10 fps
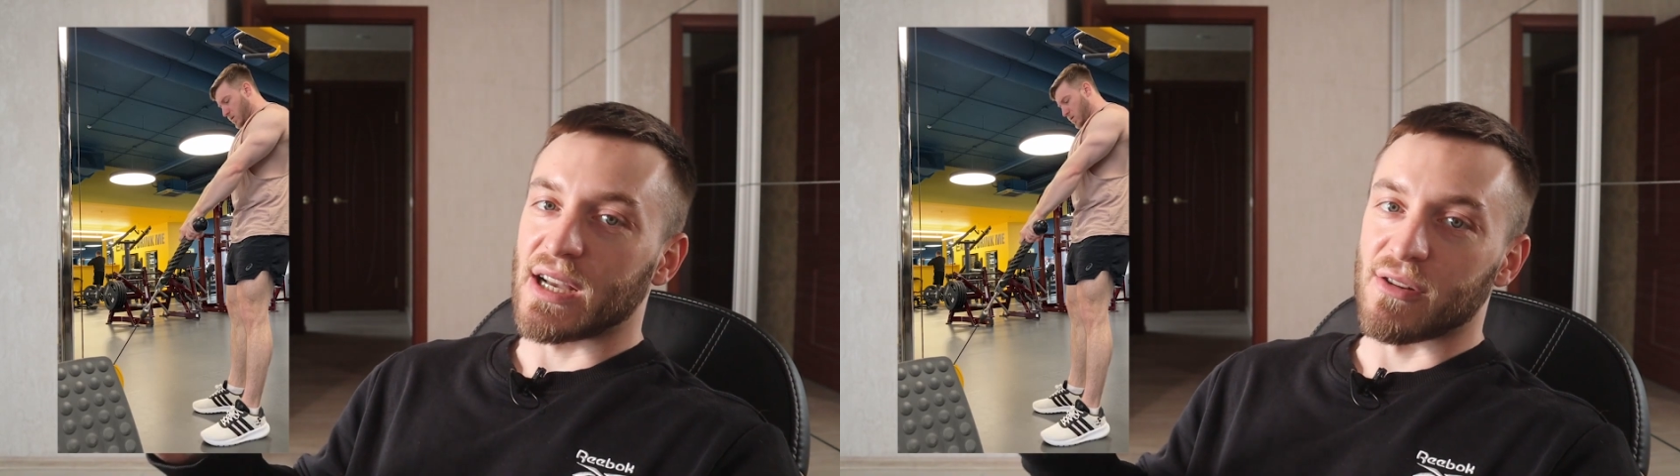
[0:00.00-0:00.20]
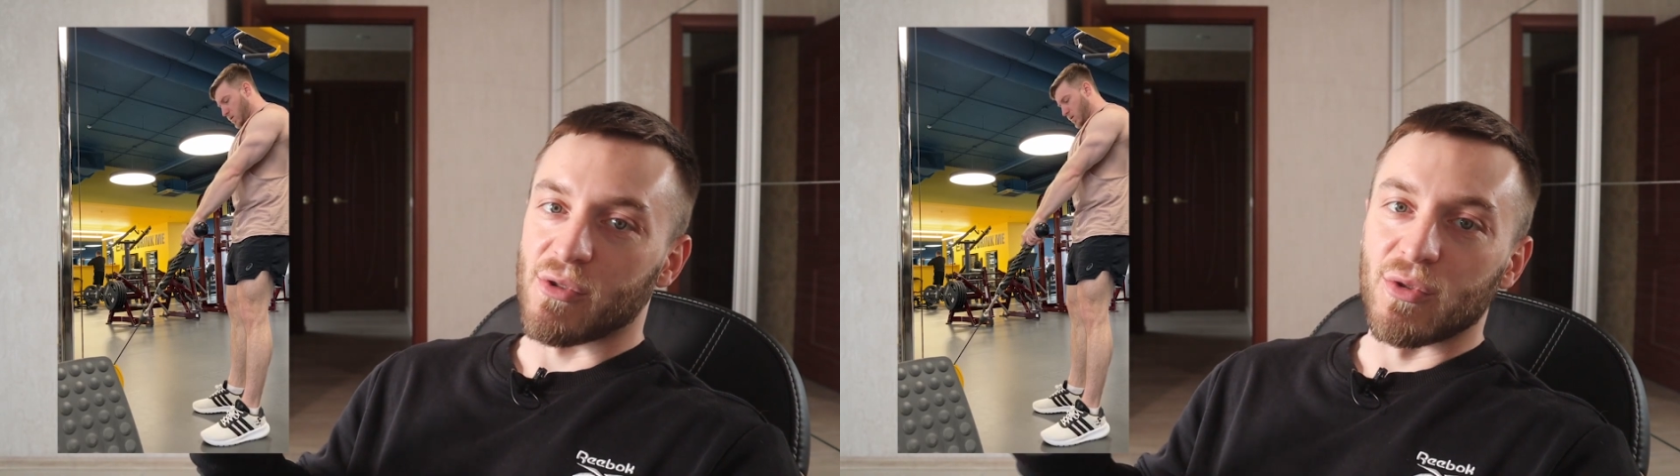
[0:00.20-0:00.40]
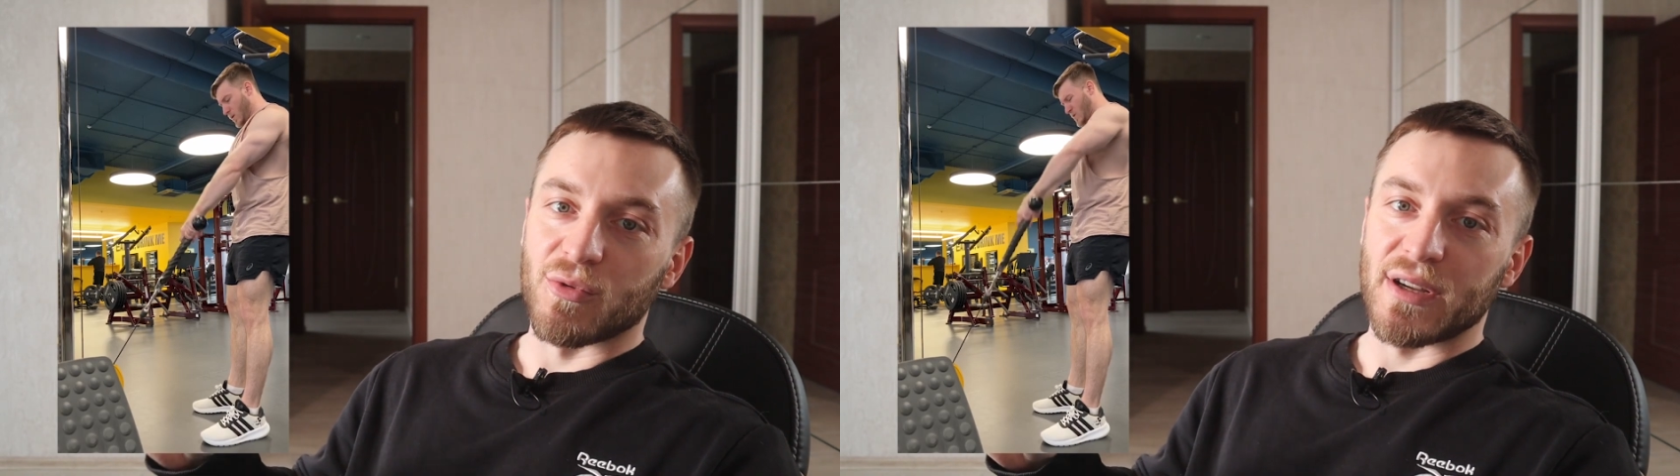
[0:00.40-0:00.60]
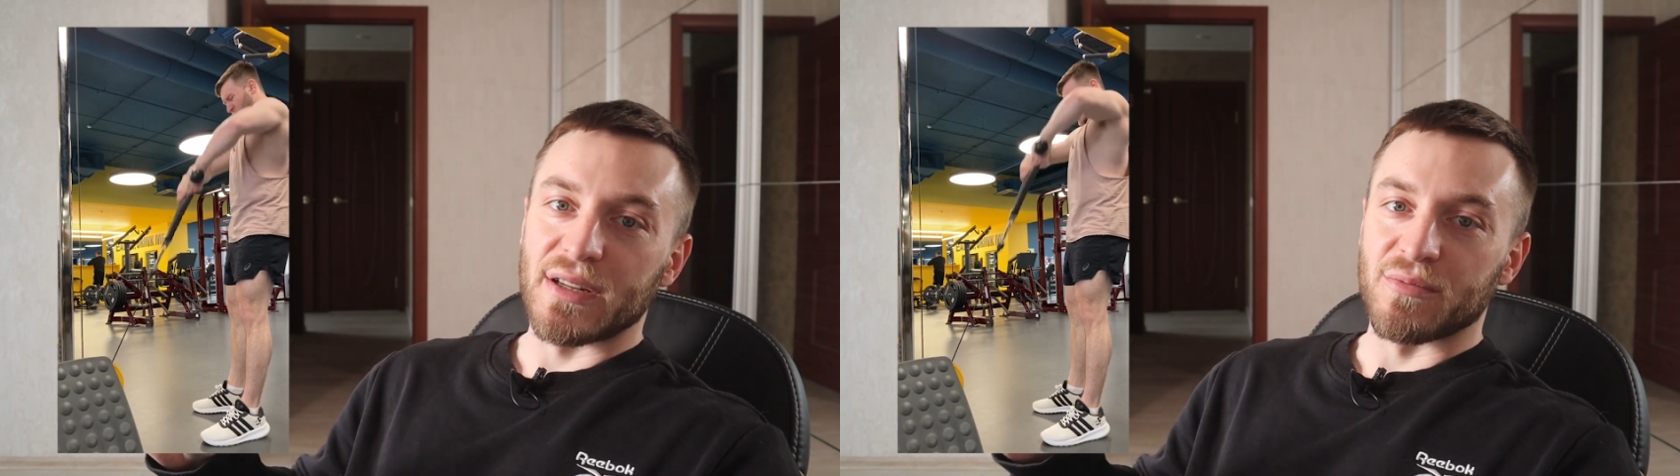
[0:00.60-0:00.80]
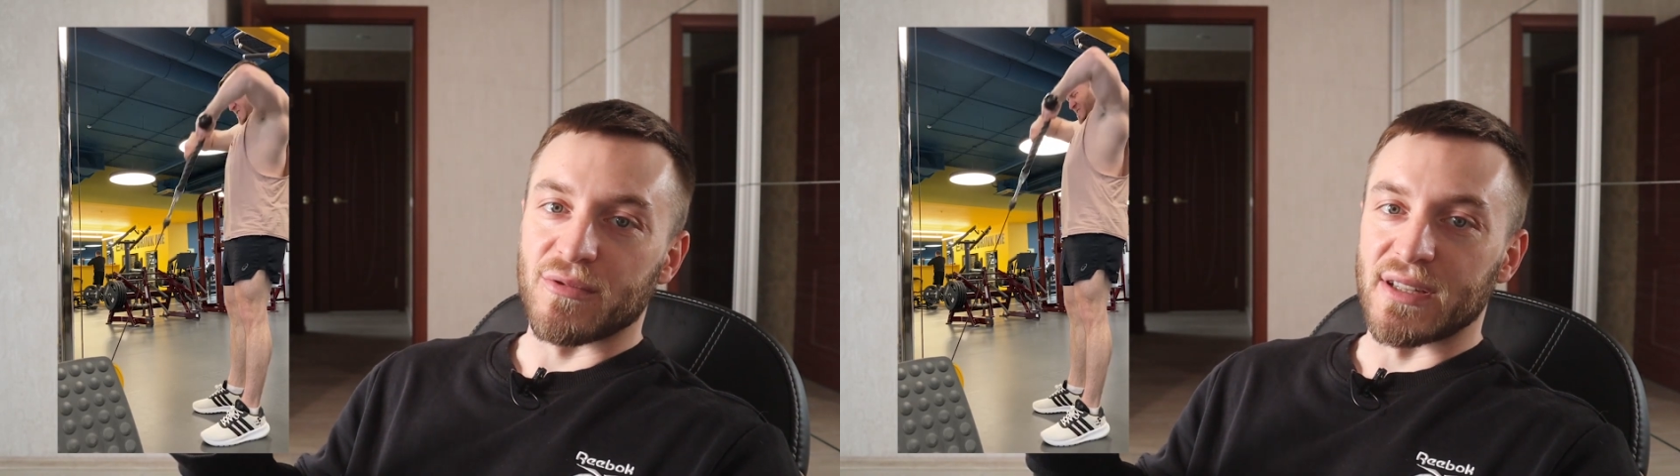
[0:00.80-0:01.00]
are
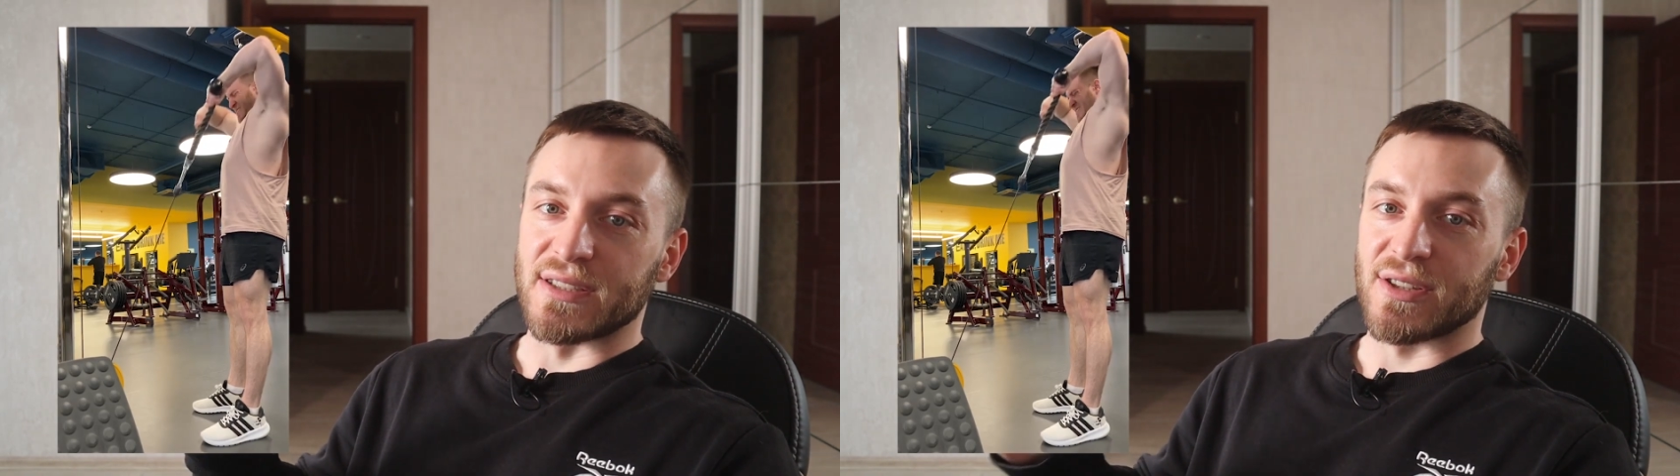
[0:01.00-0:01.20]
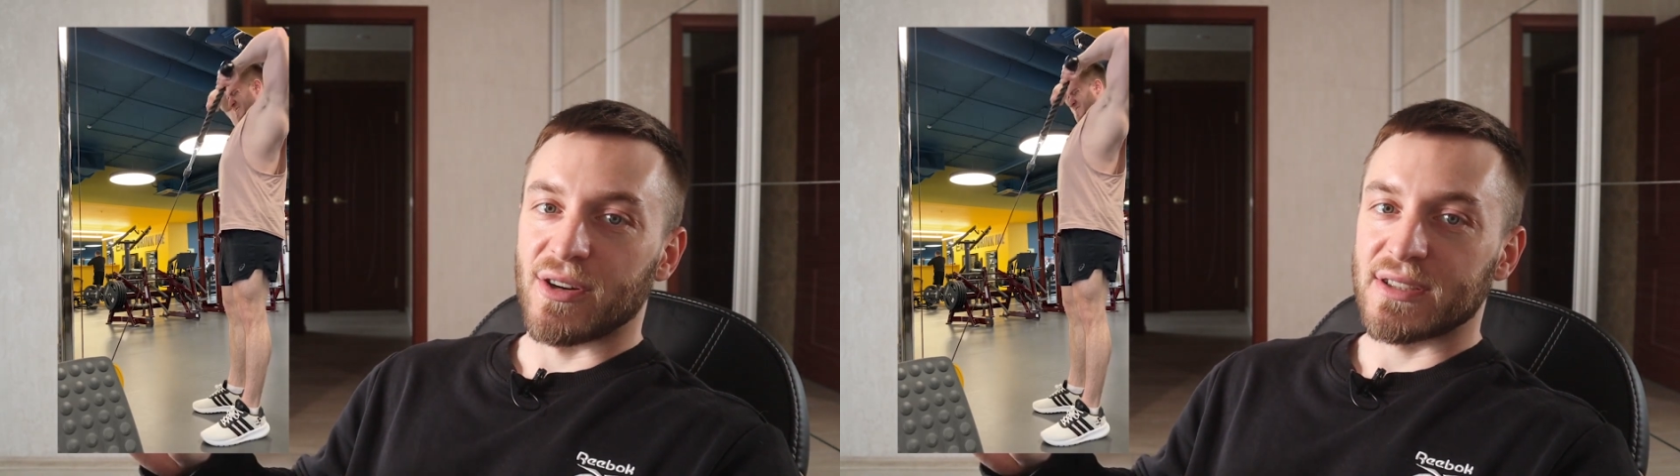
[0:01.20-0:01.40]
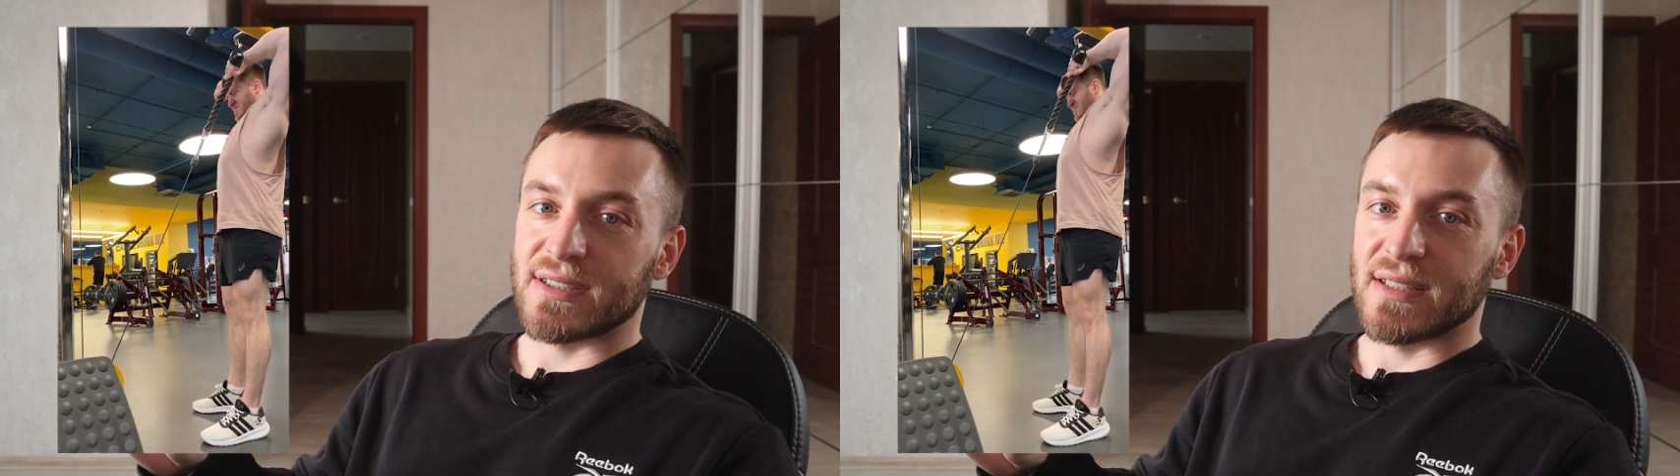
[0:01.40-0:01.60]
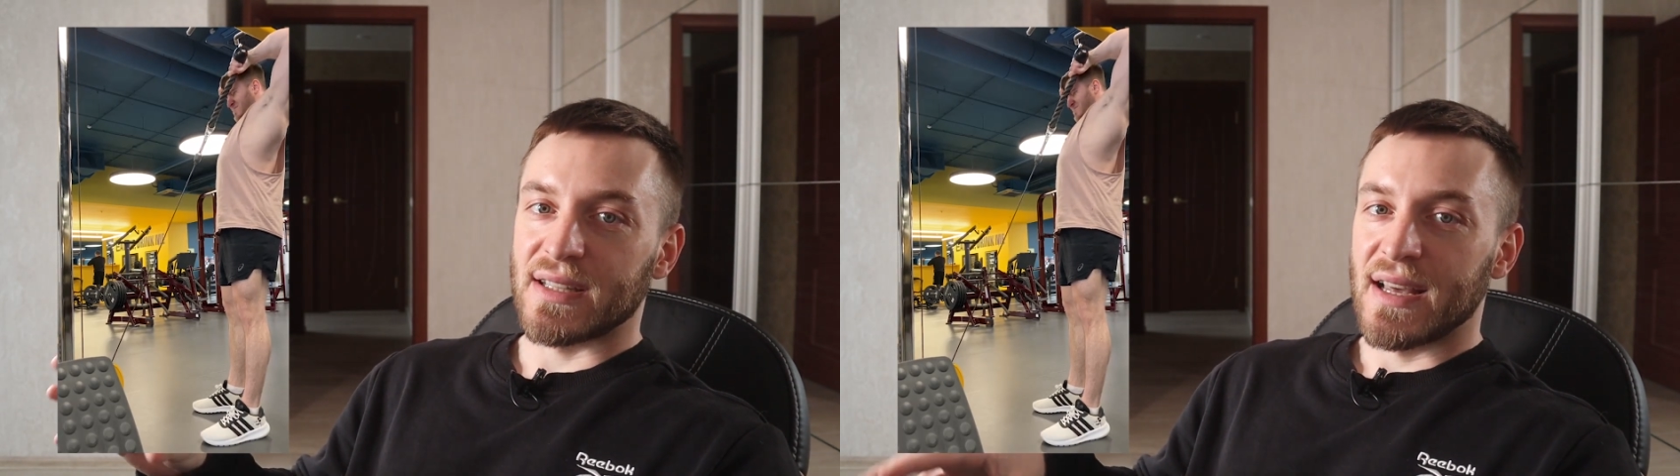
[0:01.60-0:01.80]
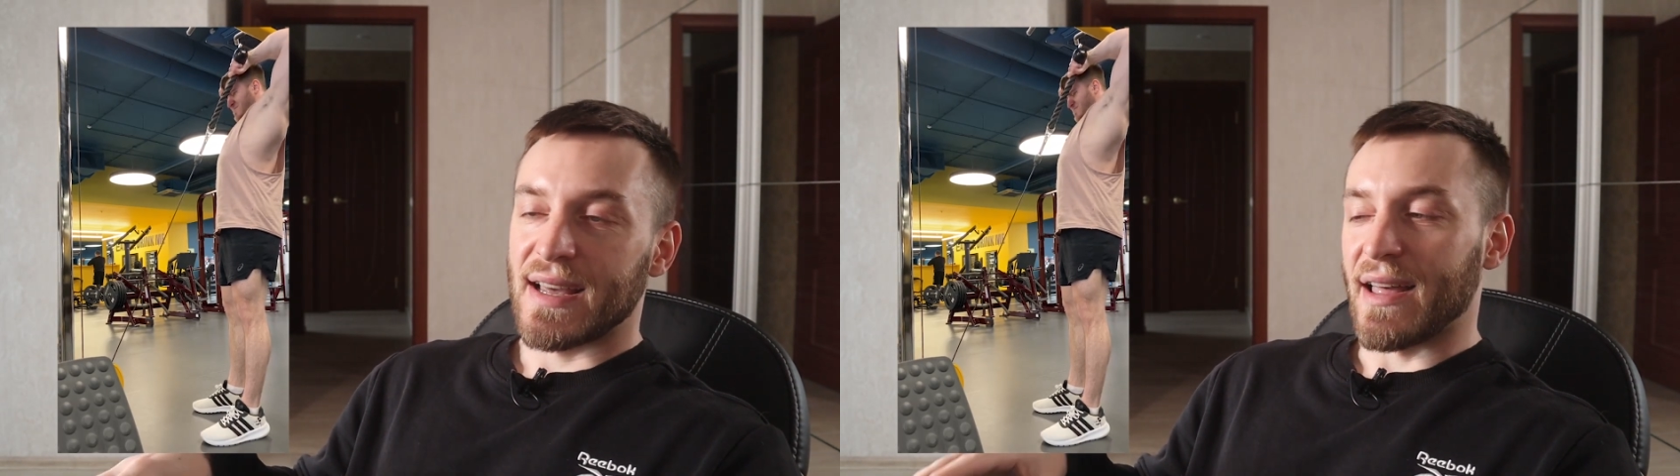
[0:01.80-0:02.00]
already pre-exhausted,